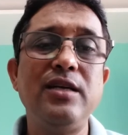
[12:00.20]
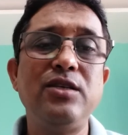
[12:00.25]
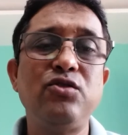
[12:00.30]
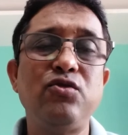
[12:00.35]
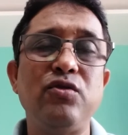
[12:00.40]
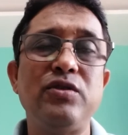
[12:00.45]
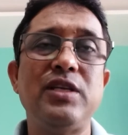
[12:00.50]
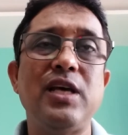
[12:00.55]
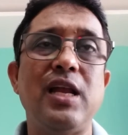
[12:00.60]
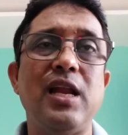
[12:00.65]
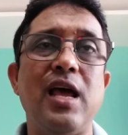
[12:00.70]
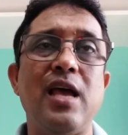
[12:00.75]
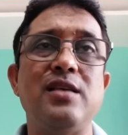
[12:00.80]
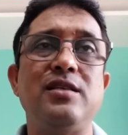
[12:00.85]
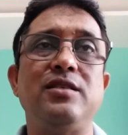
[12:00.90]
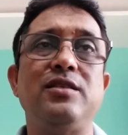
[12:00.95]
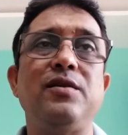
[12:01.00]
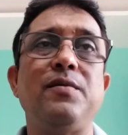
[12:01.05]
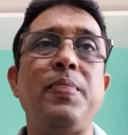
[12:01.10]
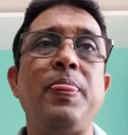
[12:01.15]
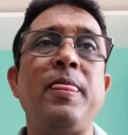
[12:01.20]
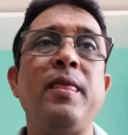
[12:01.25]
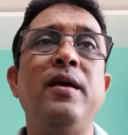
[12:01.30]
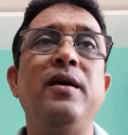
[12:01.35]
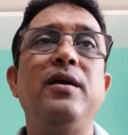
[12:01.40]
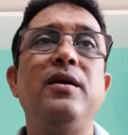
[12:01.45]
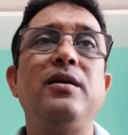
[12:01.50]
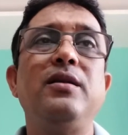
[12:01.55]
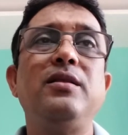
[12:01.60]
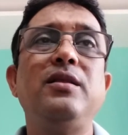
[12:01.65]
socialized.
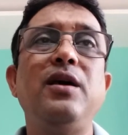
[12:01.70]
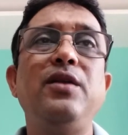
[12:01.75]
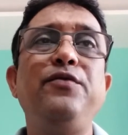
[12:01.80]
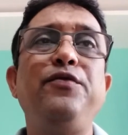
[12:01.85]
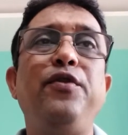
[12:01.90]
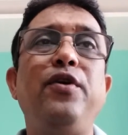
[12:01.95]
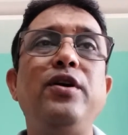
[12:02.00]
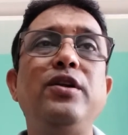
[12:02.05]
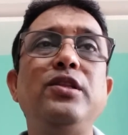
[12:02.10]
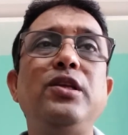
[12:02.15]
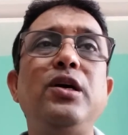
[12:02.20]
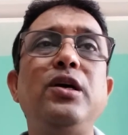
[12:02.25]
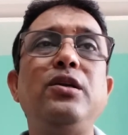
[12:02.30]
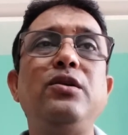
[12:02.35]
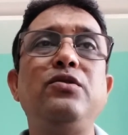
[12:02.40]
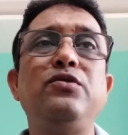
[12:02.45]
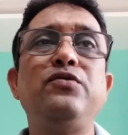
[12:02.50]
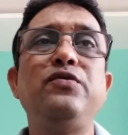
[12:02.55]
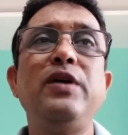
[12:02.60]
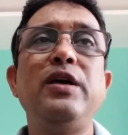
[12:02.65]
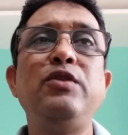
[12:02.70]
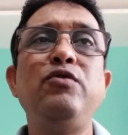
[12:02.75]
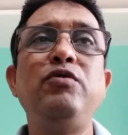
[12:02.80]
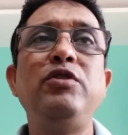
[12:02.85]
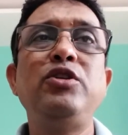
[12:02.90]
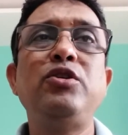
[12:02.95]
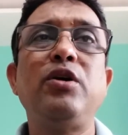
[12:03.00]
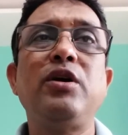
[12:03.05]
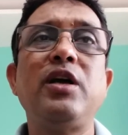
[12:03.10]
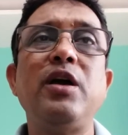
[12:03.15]
Then further, when
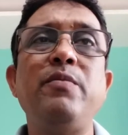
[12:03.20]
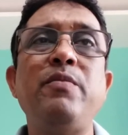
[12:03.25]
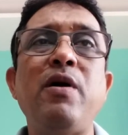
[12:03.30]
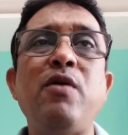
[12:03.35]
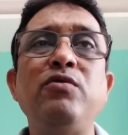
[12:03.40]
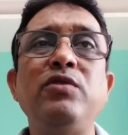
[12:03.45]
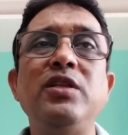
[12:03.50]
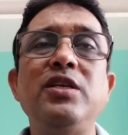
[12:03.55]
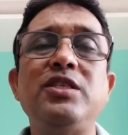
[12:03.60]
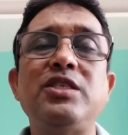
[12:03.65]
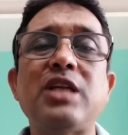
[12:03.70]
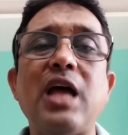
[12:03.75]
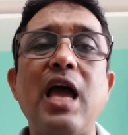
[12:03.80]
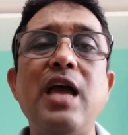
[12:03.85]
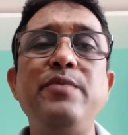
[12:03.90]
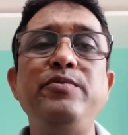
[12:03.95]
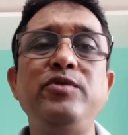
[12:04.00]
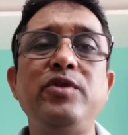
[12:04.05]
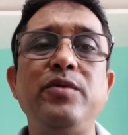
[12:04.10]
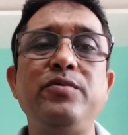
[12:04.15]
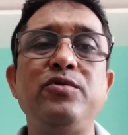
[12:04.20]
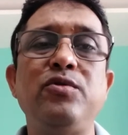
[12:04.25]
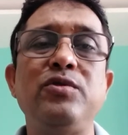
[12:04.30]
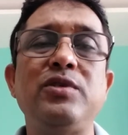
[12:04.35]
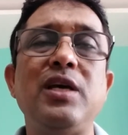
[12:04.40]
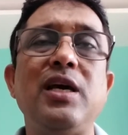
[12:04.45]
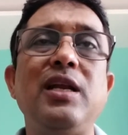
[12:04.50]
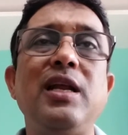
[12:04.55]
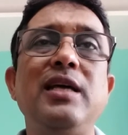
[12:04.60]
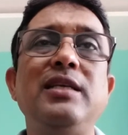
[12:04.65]
we talk about the types of
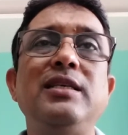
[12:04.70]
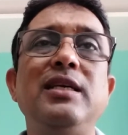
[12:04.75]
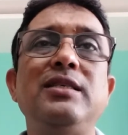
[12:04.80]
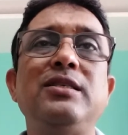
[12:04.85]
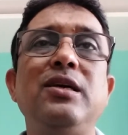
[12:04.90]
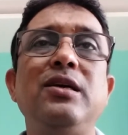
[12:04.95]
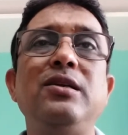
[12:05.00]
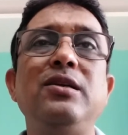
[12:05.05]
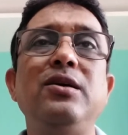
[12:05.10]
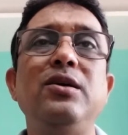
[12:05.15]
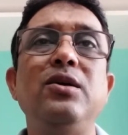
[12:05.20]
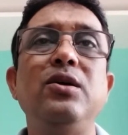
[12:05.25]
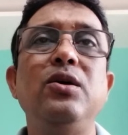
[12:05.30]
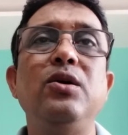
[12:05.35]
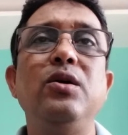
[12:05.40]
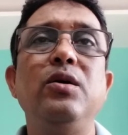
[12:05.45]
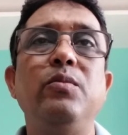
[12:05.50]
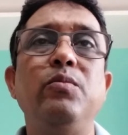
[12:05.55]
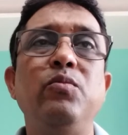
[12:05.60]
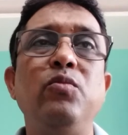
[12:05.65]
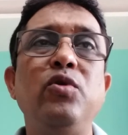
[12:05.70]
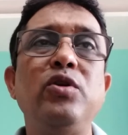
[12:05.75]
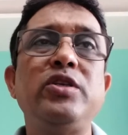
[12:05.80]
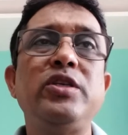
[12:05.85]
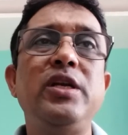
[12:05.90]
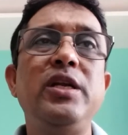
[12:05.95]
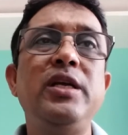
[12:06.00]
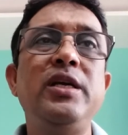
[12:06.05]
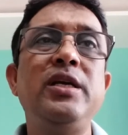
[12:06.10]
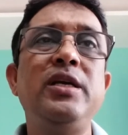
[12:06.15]
socialization,
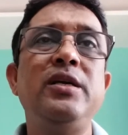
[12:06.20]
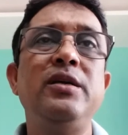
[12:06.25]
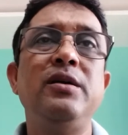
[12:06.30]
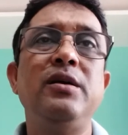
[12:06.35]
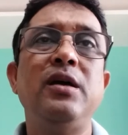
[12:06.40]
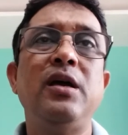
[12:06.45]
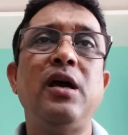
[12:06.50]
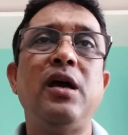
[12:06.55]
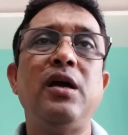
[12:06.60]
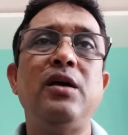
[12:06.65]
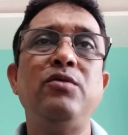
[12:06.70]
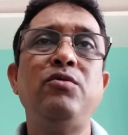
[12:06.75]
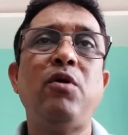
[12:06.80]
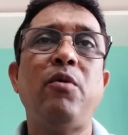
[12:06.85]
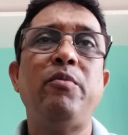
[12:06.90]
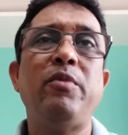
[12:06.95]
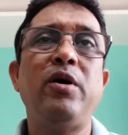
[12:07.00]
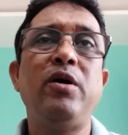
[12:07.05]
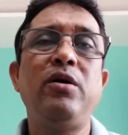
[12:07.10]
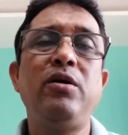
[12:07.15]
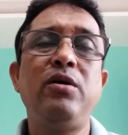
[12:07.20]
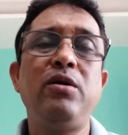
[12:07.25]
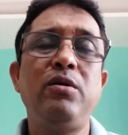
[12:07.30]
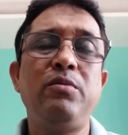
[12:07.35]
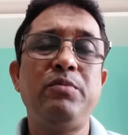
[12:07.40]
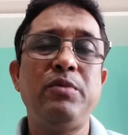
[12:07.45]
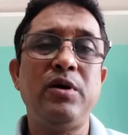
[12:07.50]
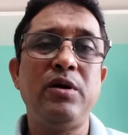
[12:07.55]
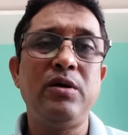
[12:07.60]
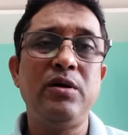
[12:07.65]
mostly
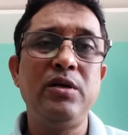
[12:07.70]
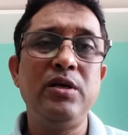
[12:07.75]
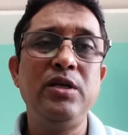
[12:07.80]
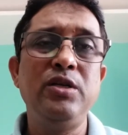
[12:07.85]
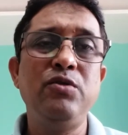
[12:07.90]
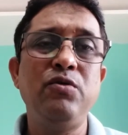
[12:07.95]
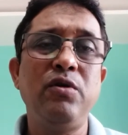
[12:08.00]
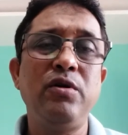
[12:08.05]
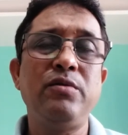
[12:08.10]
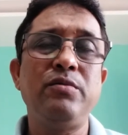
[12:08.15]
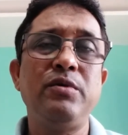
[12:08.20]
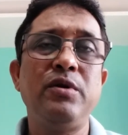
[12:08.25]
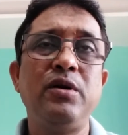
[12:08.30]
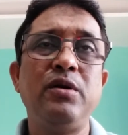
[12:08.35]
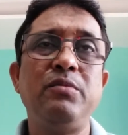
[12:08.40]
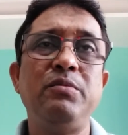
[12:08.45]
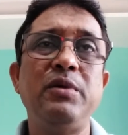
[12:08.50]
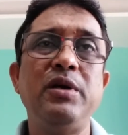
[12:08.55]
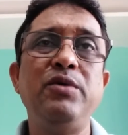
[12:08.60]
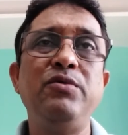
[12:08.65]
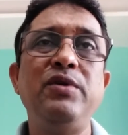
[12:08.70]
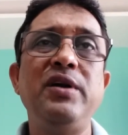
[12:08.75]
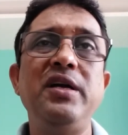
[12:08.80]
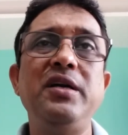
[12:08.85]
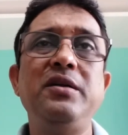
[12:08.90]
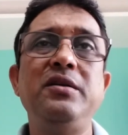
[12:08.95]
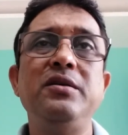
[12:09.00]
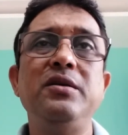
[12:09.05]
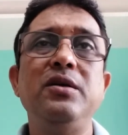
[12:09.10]
in your unit,